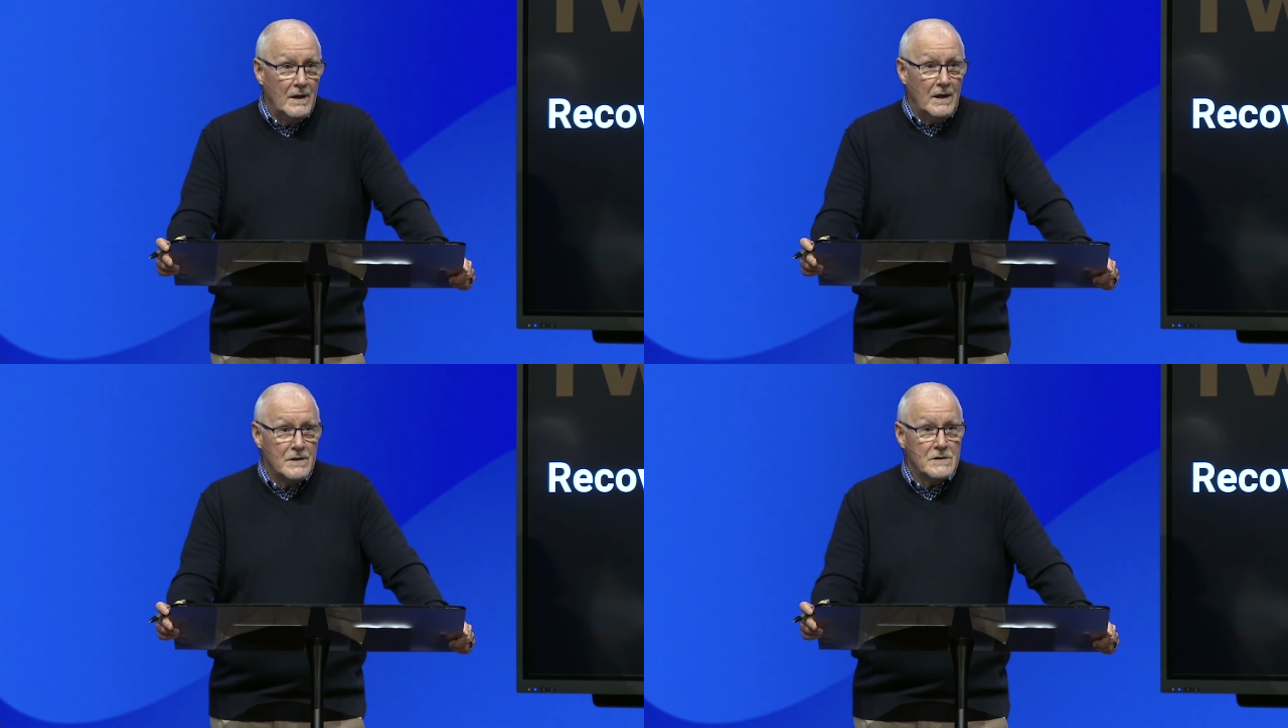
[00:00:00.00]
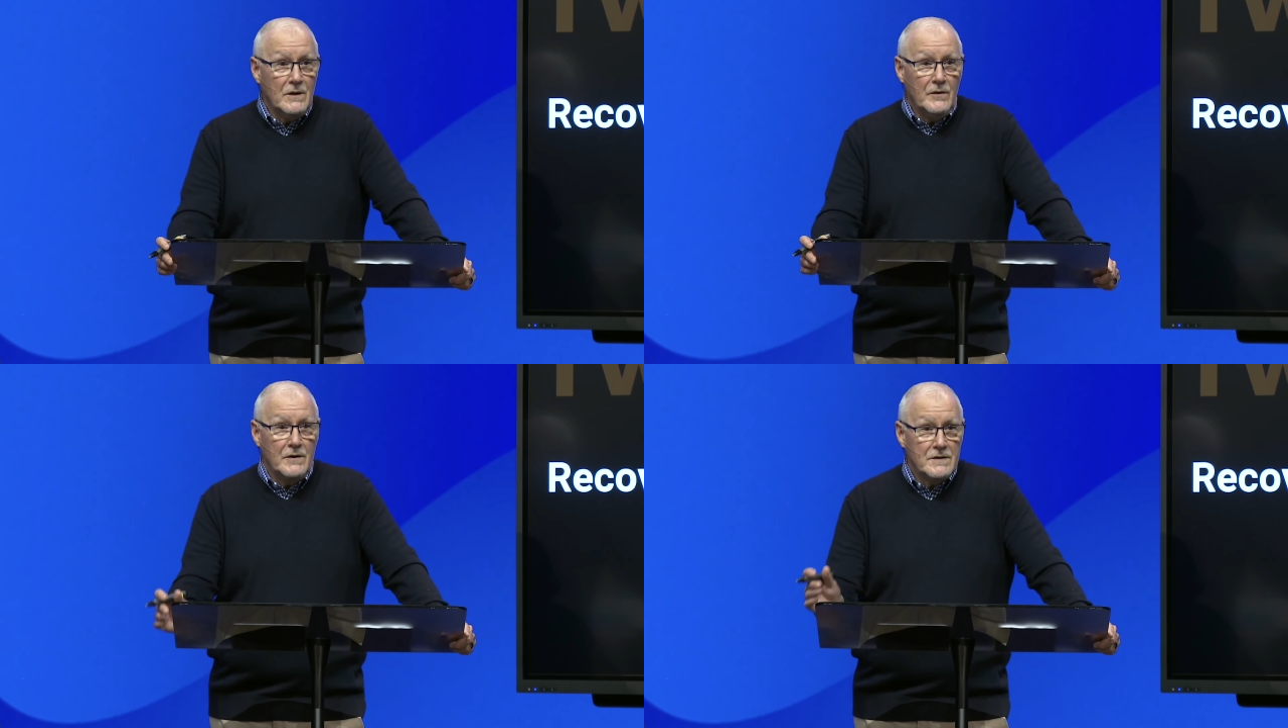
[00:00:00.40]
And
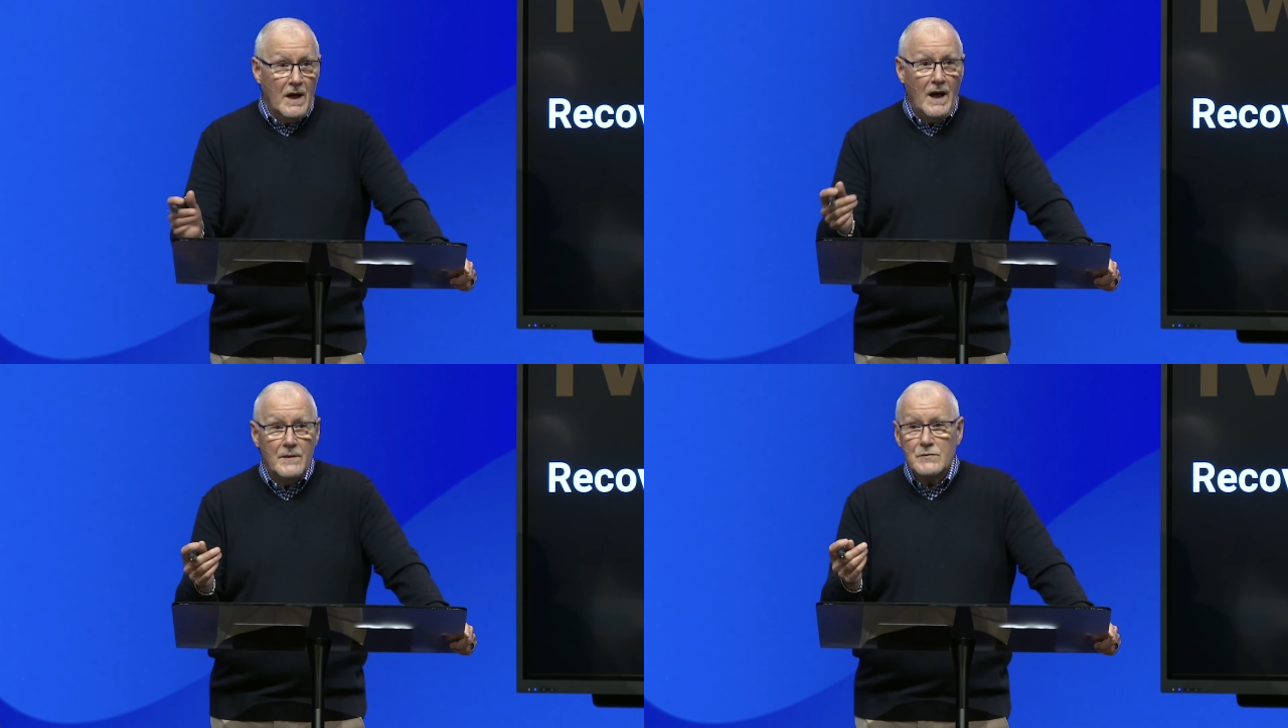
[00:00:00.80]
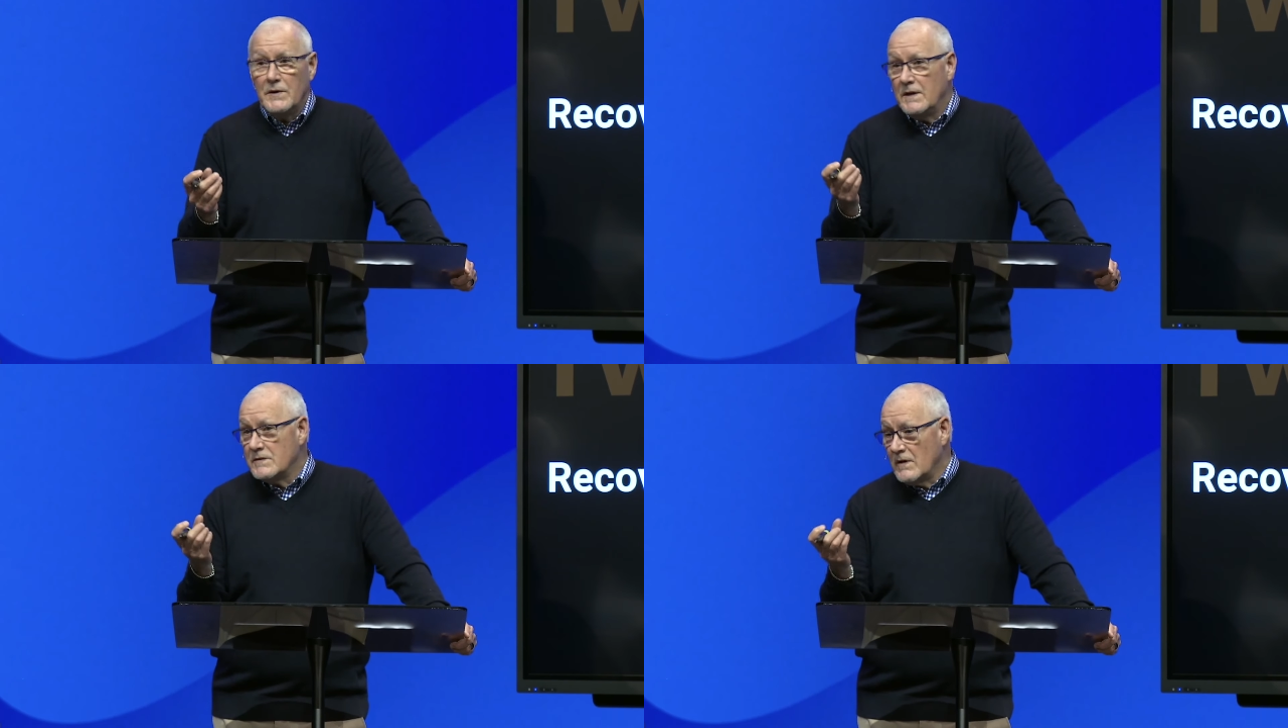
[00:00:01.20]
so there are times we
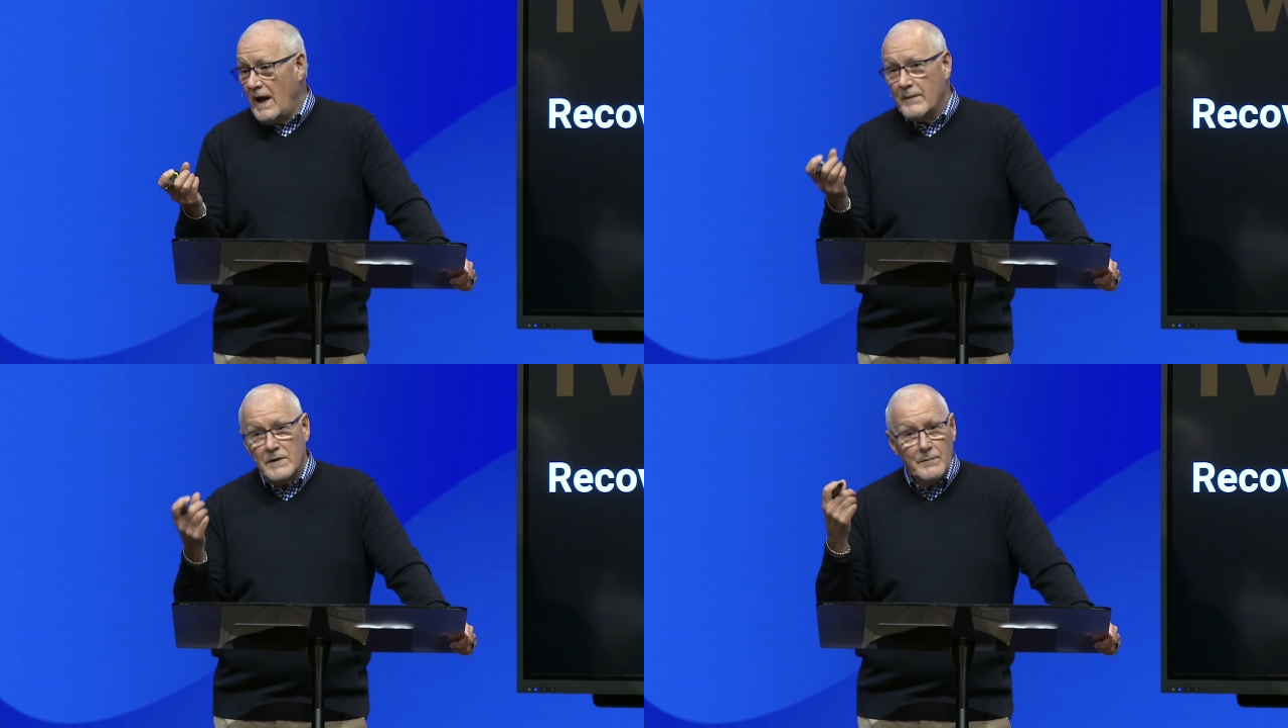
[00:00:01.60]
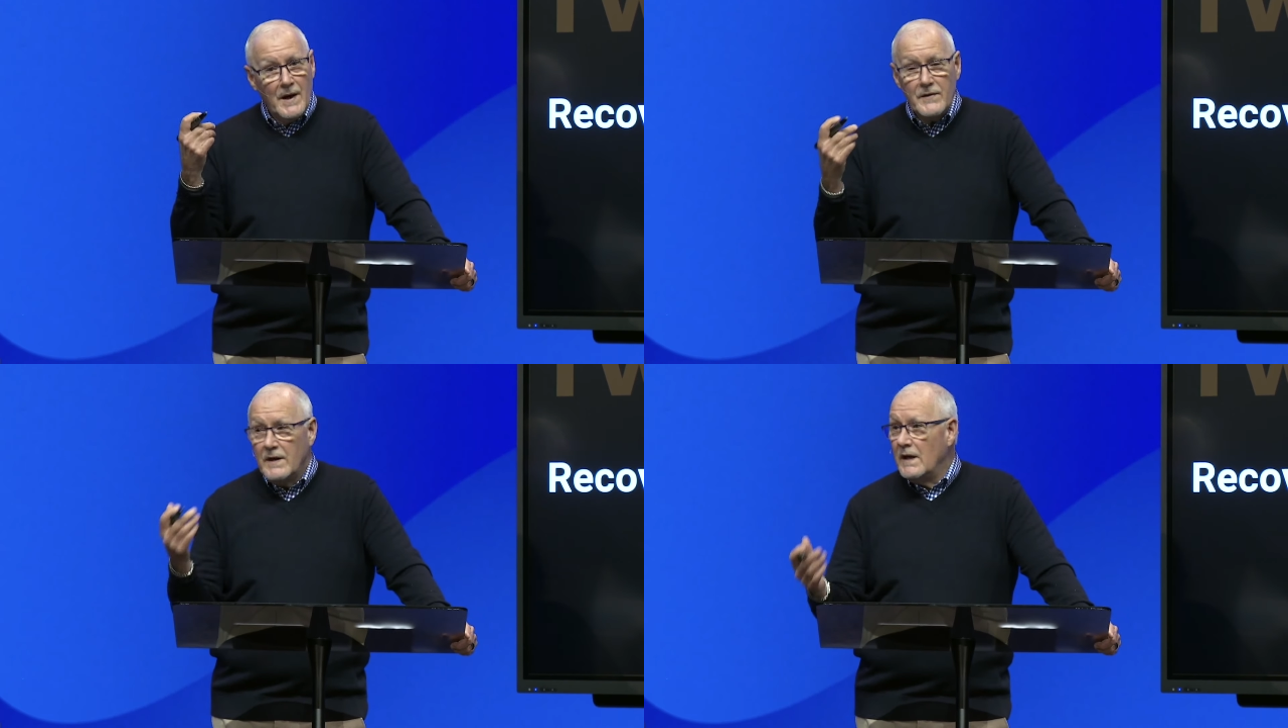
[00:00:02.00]
get trapped by
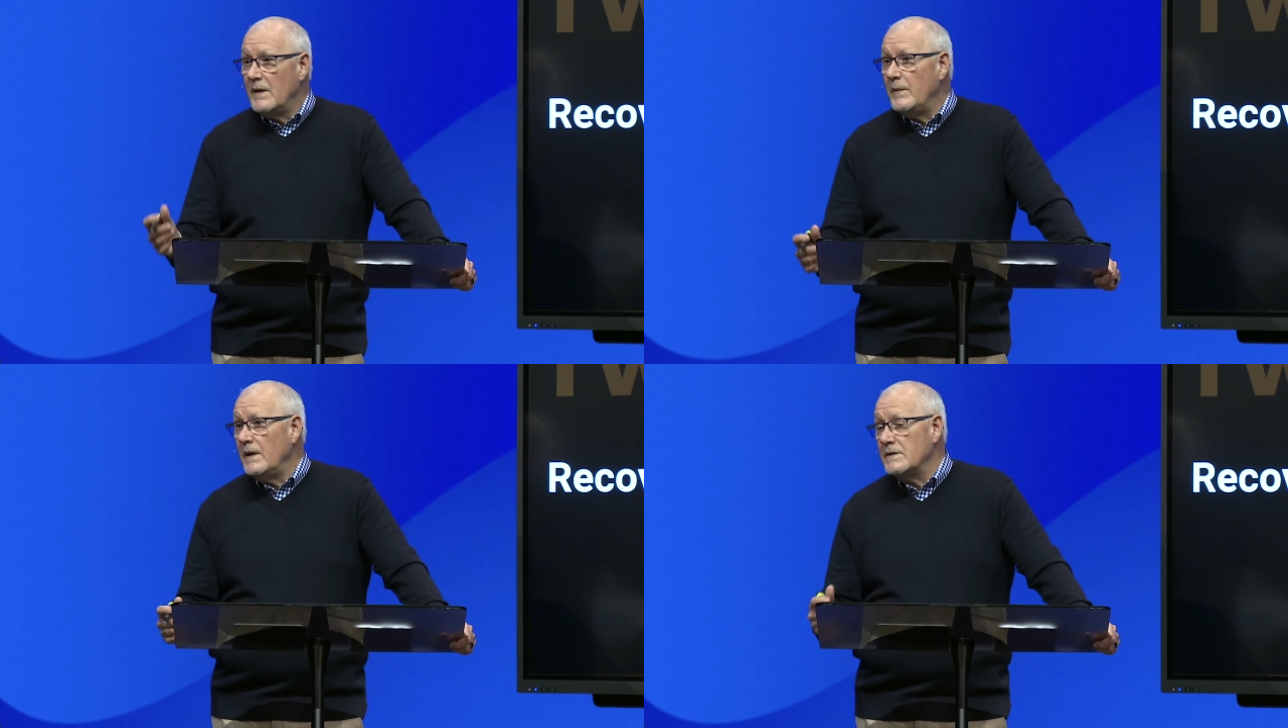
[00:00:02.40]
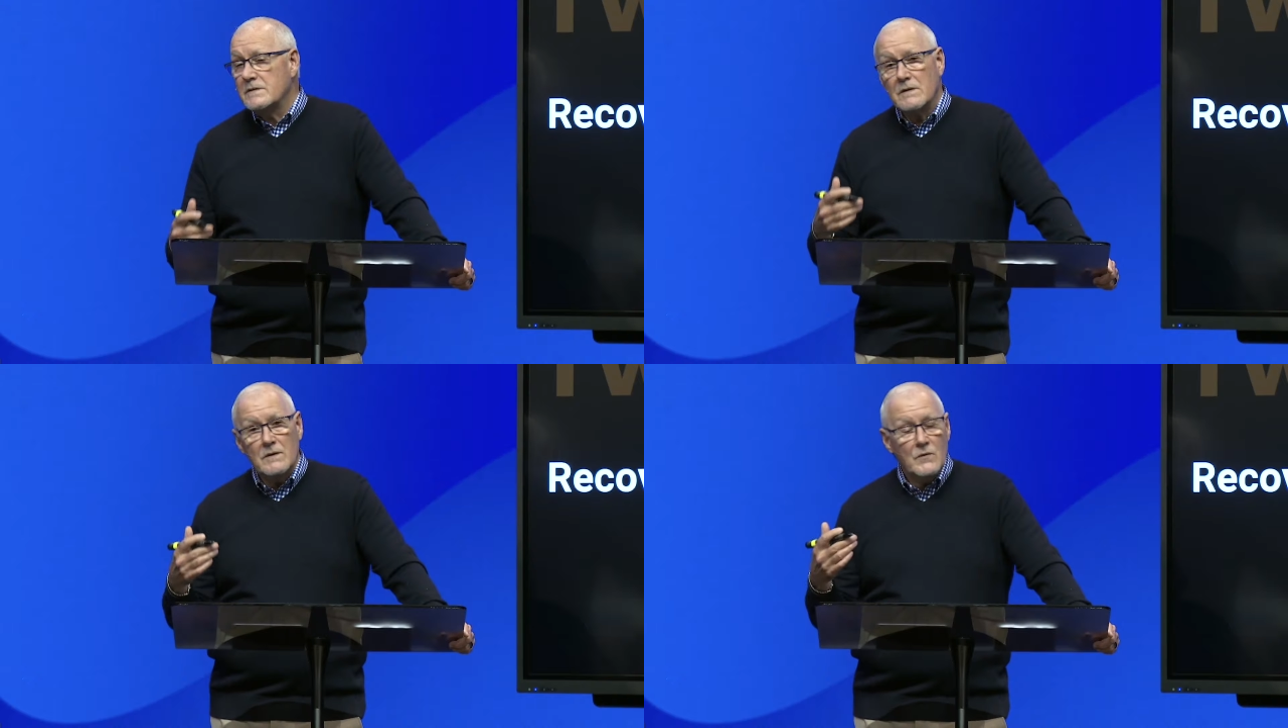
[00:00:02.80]
the enemy in
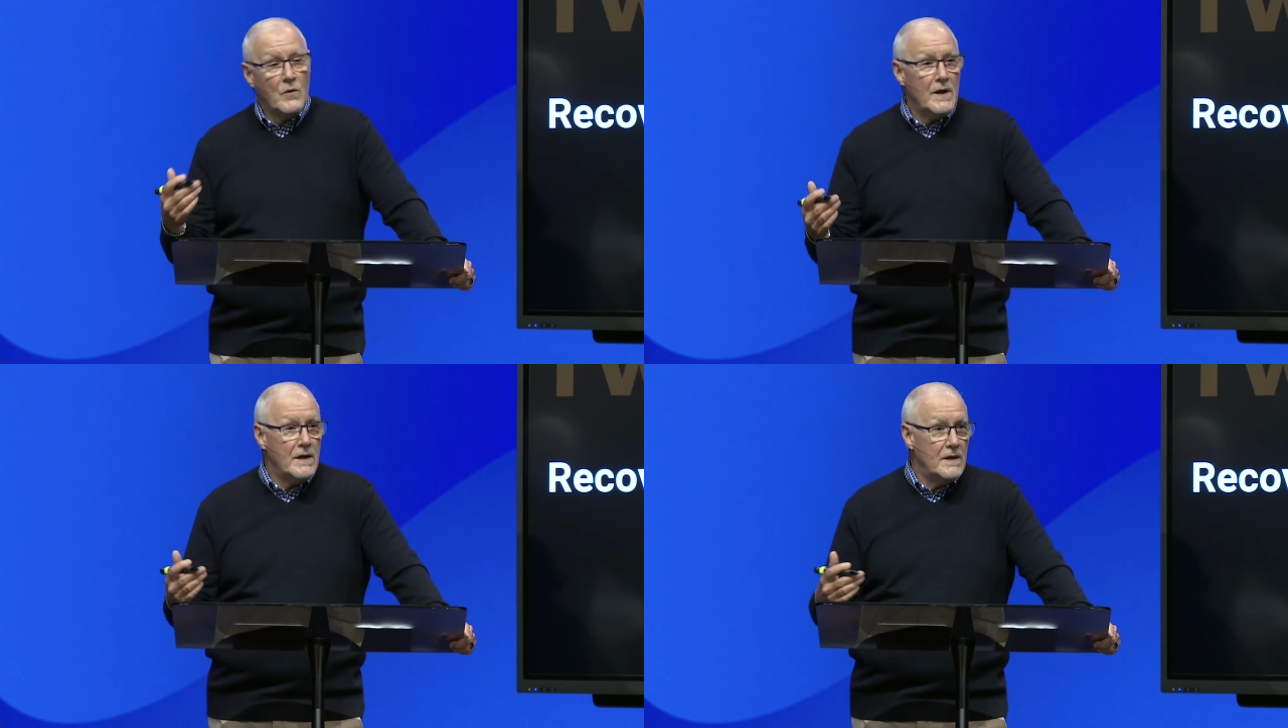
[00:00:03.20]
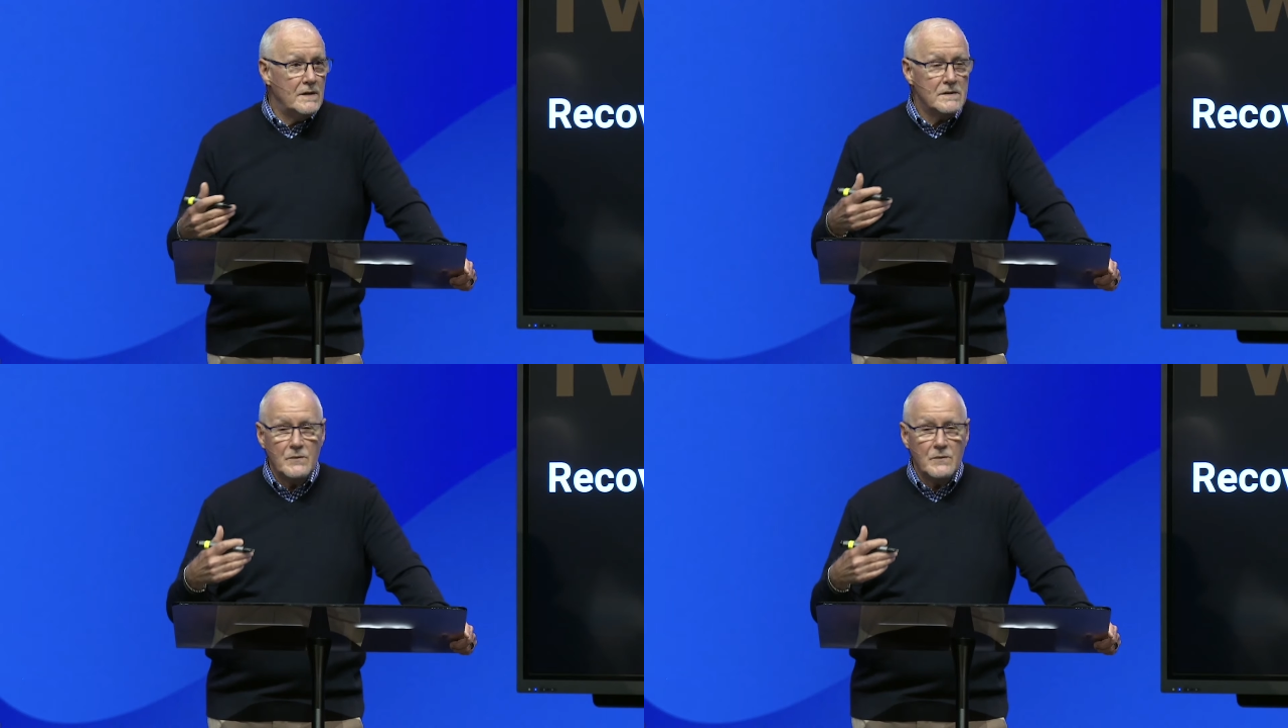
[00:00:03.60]
certain ways,